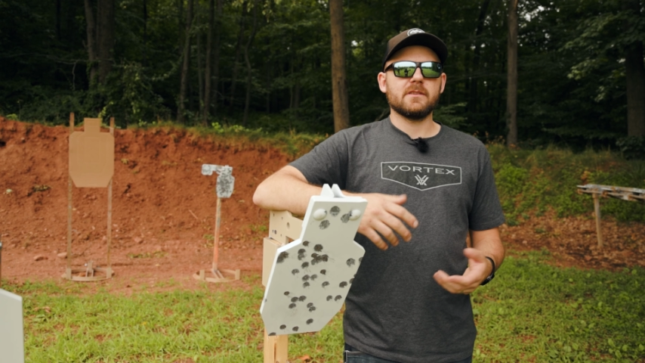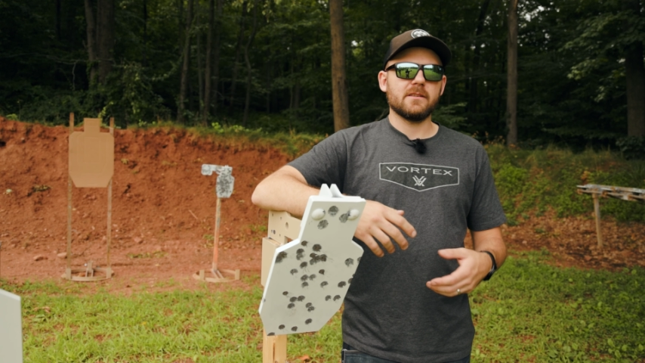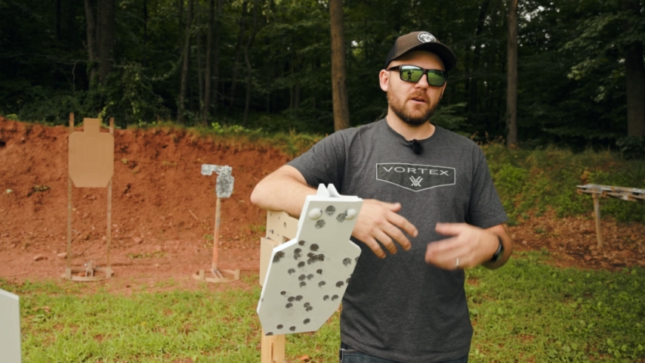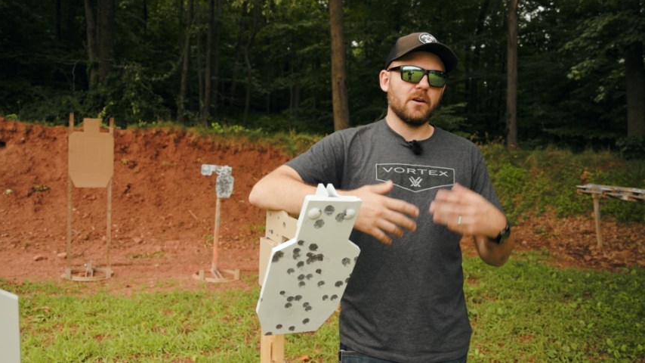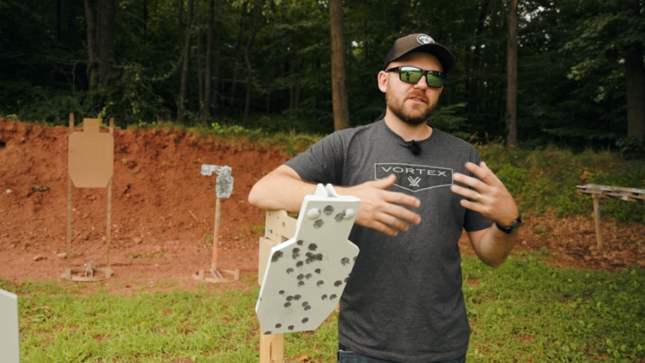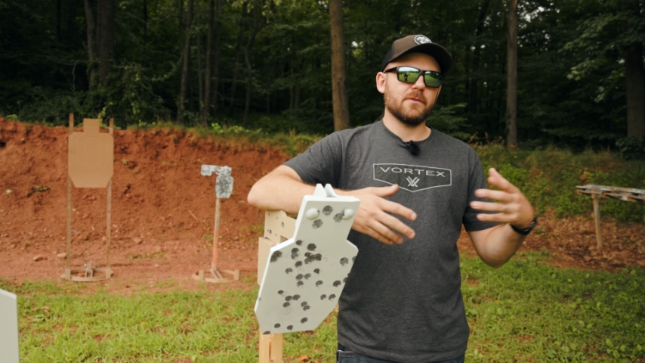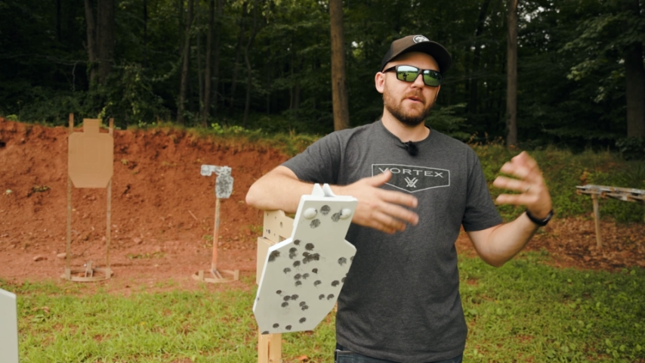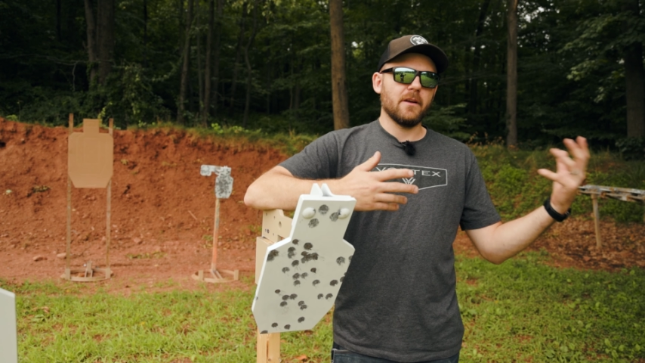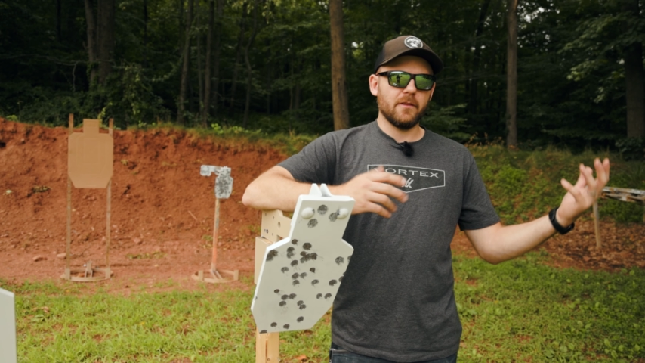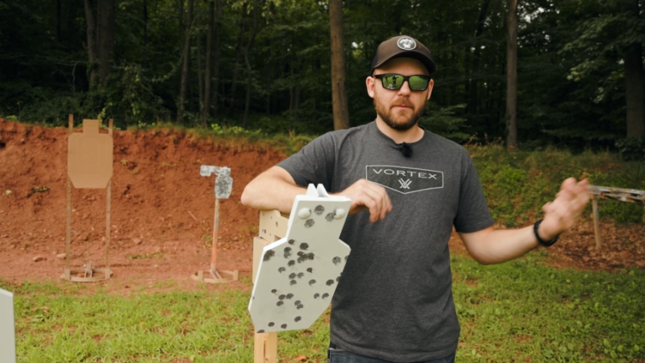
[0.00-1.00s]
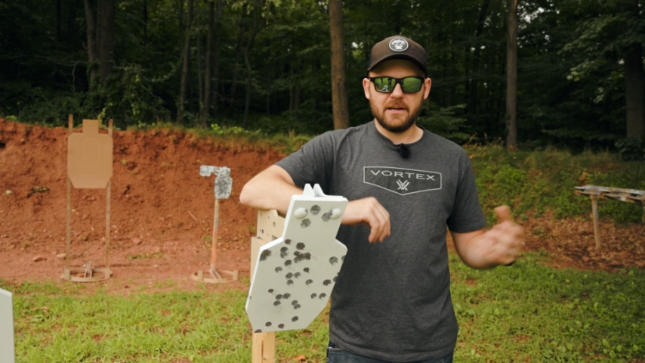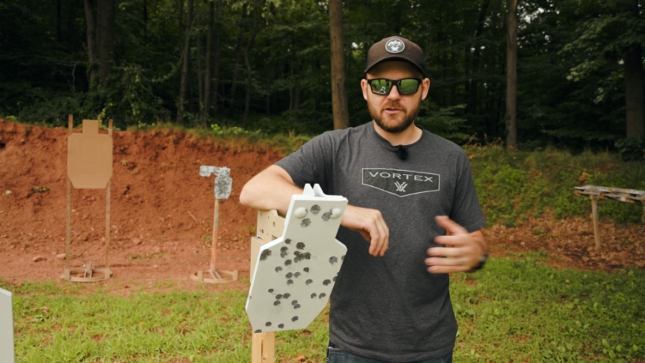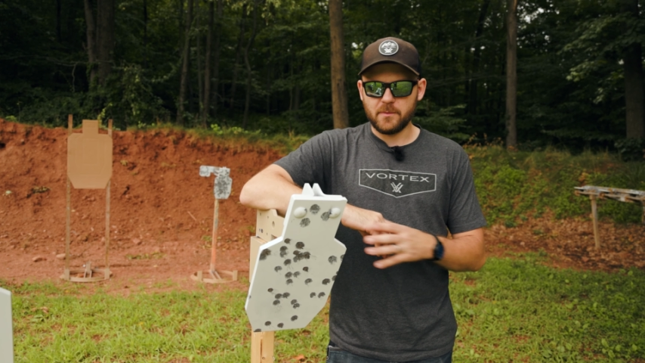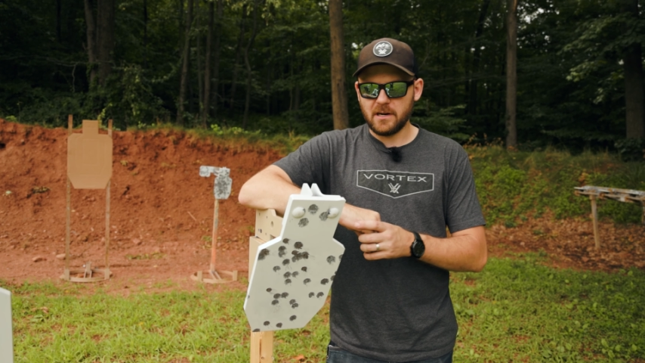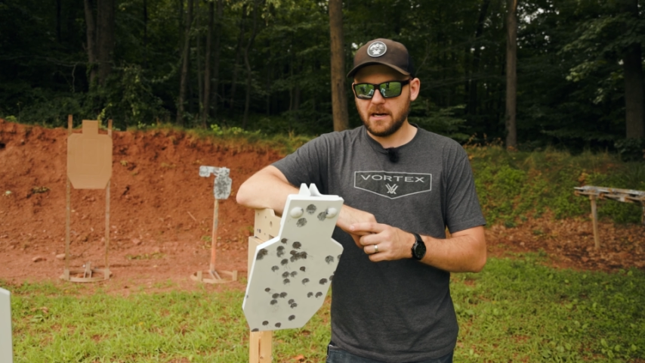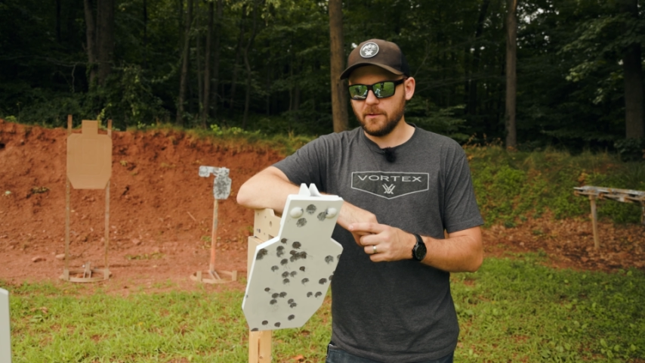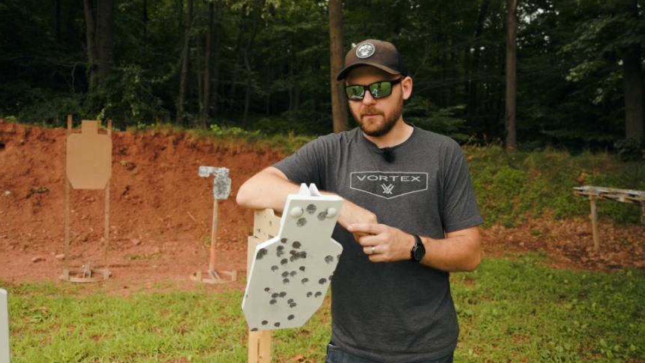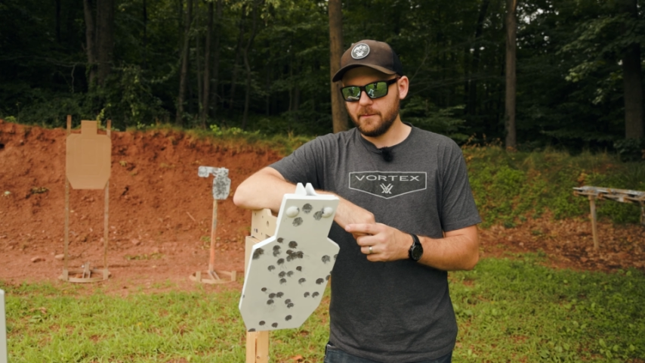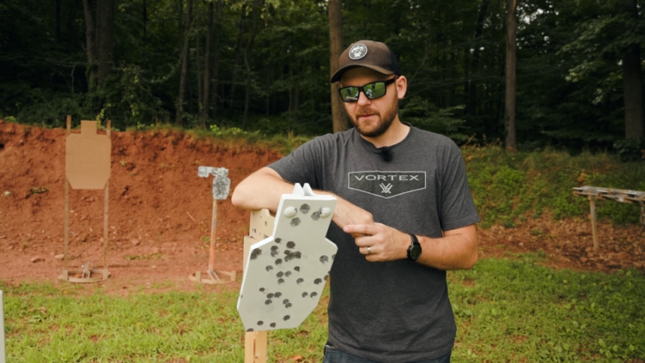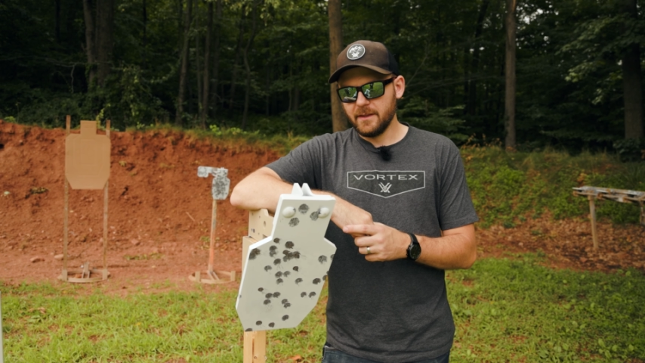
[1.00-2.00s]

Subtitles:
that's also another major problem.